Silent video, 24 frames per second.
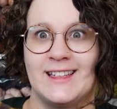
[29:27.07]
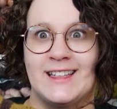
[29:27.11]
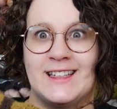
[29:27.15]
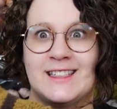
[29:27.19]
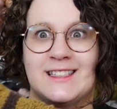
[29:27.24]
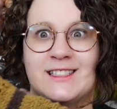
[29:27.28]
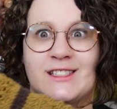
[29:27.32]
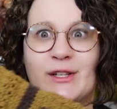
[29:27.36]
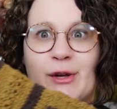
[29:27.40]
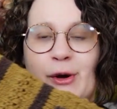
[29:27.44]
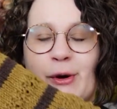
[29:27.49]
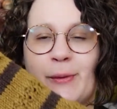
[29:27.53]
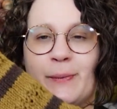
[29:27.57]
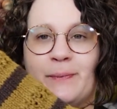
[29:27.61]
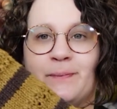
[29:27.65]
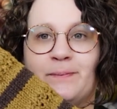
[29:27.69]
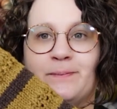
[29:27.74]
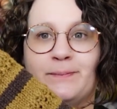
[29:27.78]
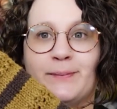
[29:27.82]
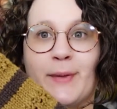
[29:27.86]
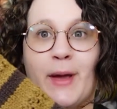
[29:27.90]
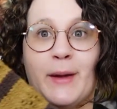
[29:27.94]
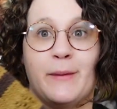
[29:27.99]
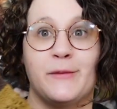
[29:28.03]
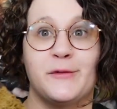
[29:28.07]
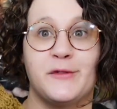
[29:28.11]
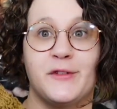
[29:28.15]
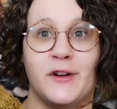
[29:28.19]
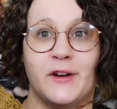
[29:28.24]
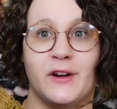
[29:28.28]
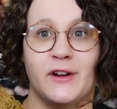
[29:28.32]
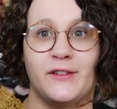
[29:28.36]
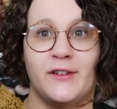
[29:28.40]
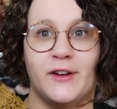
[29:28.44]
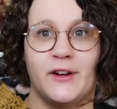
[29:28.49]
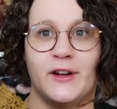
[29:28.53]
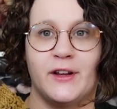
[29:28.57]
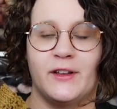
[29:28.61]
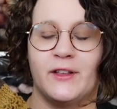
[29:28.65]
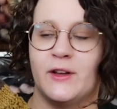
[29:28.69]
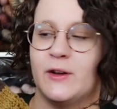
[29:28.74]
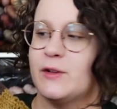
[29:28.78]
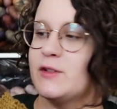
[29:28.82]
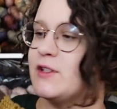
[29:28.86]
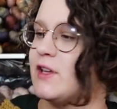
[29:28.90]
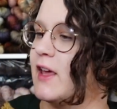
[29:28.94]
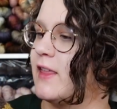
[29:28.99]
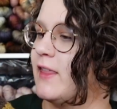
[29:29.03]
So I'm very, very
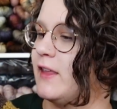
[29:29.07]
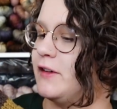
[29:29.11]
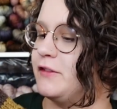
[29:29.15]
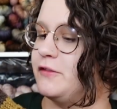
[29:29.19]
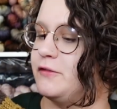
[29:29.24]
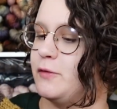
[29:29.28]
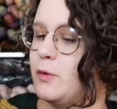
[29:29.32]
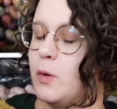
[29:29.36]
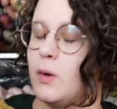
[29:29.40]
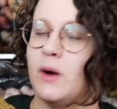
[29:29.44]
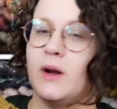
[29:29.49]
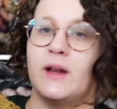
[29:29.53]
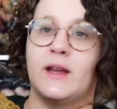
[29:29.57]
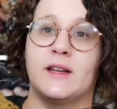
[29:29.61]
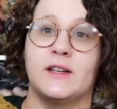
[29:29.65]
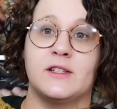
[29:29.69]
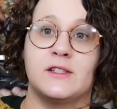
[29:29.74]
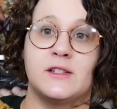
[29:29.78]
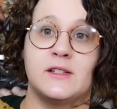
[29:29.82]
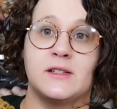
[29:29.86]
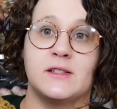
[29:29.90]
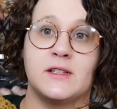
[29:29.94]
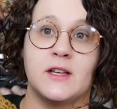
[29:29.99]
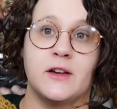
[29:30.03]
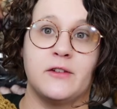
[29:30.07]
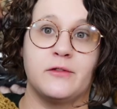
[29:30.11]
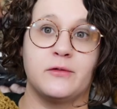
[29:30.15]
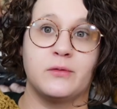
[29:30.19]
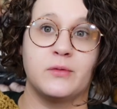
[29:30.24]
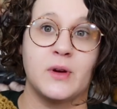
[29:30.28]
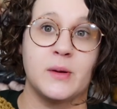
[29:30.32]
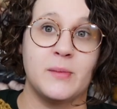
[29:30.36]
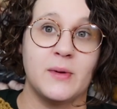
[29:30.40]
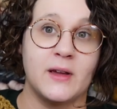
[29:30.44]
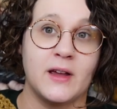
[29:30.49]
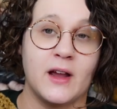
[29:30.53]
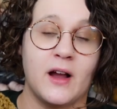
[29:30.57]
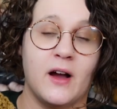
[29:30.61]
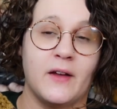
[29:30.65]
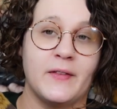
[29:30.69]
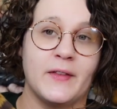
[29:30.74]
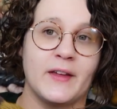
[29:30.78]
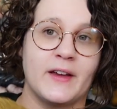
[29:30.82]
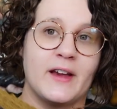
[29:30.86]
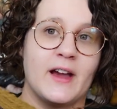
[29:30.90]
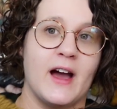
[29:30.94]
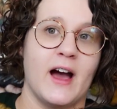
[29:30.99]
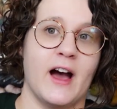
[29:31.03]
close, and then 4 inches of ribbing on
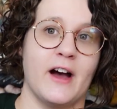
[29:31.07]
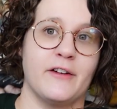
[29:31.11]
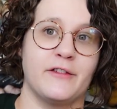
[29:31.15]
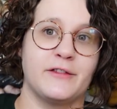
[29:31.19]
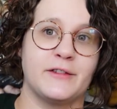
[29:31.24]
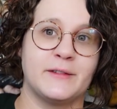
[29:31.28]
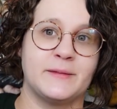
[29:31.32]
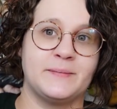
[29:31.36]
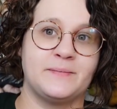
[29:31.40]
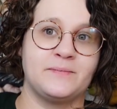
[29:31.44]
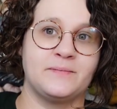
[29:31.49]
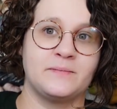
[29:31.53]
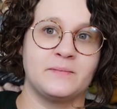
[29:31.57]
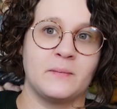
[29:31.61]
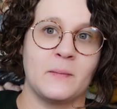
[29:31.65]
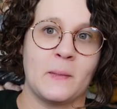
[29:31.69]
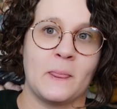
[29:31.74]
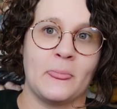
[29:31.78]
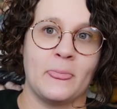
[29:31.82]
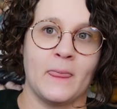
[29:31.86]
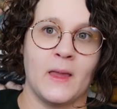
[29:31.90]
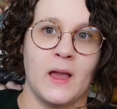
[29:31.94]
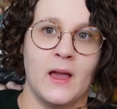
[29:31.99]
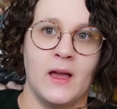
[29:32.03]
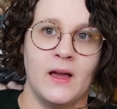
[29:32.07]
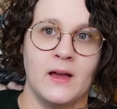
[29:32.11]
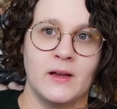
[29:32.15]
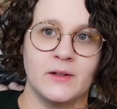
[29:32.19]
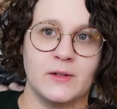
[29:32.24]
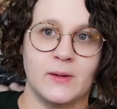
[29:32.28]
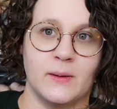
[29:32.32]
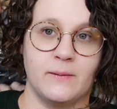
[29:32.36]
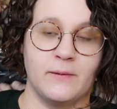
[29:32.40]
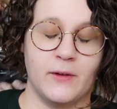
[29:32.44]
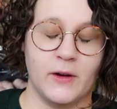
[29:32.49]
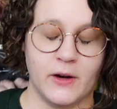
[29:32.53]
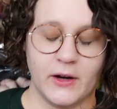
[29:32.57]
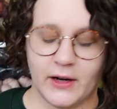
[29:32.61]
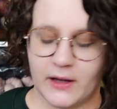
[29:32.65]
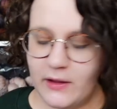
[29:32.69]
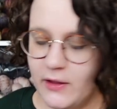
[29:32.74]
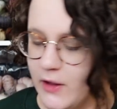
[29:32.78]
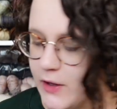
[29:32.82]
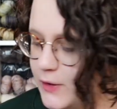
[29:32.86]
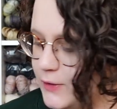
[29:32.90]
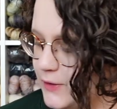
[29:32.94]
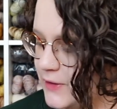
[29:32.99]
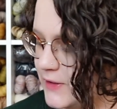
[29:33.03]
the cuff. So I'm very
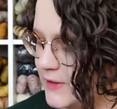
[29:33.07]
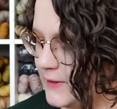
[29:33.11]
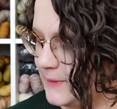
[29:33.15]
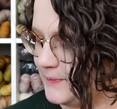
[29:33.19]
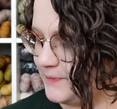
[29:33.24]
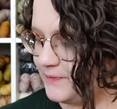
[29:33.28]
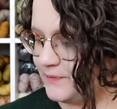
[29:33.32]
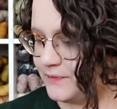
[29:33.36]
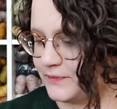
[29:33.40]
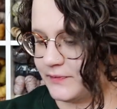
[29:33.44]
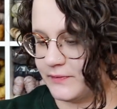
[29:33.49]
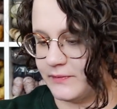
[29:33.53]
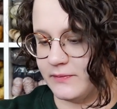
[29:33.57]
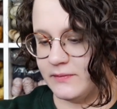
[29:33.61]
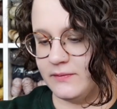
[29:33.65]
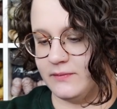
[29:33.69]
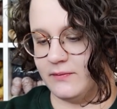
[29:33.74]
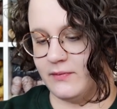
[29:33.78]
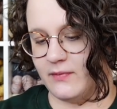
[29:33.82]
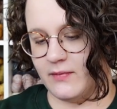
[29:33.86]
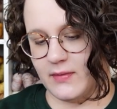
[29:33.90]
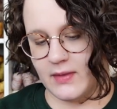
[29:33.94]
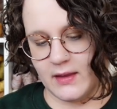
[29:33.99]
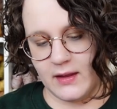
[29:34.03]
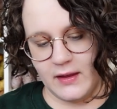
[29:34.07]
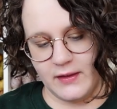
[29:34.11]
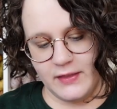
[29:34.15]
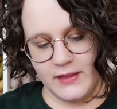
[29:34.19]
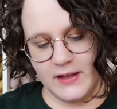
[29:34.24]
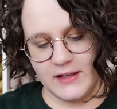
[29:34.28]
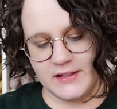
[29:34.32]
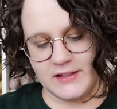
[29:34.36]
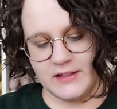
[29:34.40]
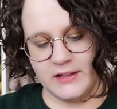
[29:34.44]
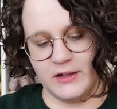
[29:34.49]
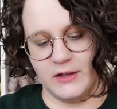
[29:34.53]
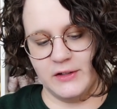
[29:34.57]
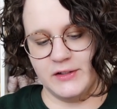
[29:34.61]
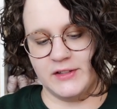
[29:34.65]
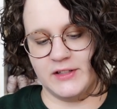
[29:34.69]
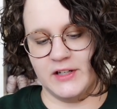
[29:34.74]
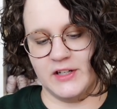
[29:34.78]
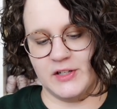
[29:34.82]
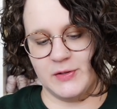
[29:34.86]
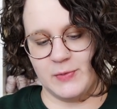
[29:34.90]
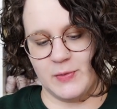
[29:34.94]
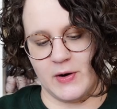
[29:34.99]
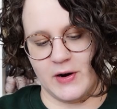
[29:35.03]
close. This little
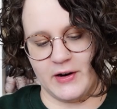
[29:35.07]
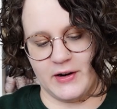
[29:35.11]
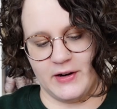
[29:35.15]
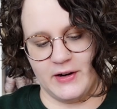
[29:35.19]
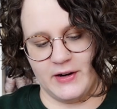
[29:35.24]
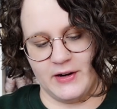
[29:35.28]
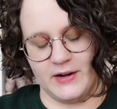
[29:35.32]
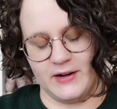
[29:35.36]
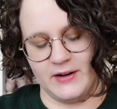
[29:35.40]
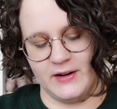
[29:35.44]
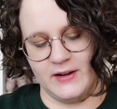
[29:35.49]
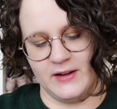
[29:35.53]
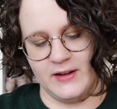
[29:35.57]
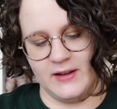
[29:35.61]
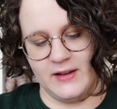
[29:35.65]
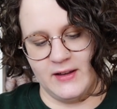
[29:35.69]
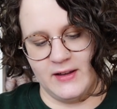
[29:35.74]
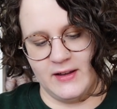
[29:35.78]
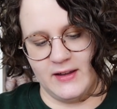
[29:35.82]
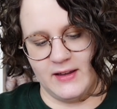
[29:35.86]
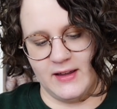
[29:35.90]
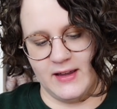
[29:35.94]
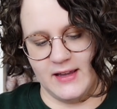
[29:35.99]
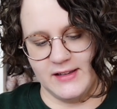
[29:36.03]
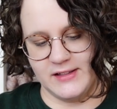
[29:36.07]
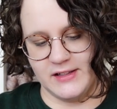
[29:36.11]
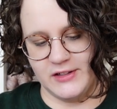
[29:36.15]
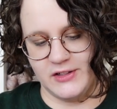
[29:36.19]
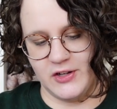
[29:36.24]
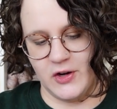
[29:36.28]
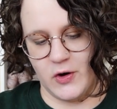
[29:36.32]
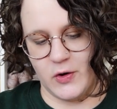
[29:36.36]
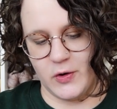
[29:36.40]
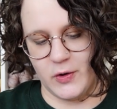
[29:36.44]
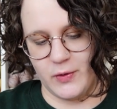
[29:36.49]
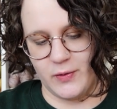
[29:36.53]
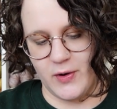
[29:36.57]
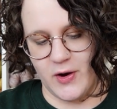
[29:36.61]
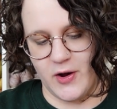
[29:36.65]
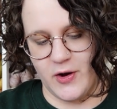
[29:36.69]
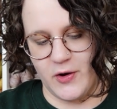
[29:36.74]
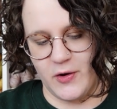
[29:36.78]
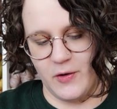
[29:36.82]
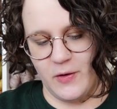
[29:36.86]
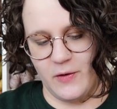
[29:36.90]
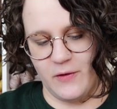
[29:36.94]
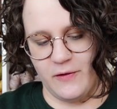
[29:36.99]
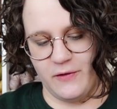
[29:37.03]
stitch marker is a
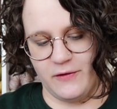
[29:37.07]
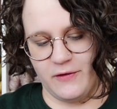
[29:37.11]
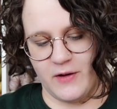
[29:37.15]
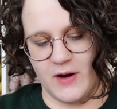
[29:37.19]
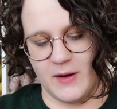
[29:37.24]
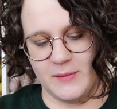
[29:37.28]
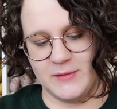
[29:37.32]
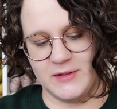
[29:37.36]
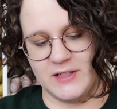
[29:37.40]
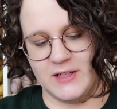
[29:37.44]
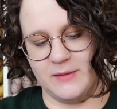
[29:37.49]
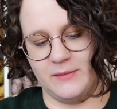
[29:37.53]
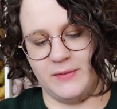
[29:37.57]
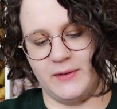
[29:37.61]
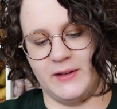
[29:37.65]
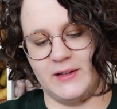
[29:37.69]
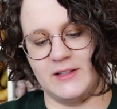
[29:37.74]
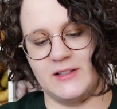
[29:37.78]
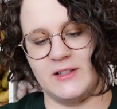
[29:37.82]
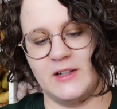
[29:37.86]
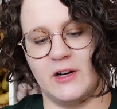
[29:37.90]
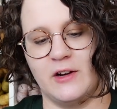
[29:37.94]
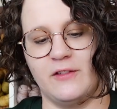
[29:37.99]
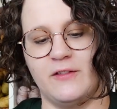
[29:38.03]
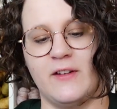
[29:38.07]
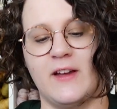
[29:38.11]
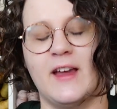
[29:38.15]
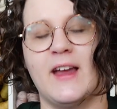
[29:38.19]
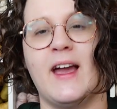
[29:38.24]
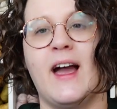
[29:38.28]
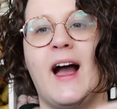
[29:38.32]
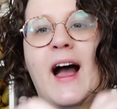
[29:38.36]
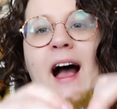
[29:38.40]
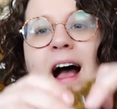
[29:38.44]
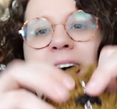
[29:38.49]
Totoro from Simply Serving.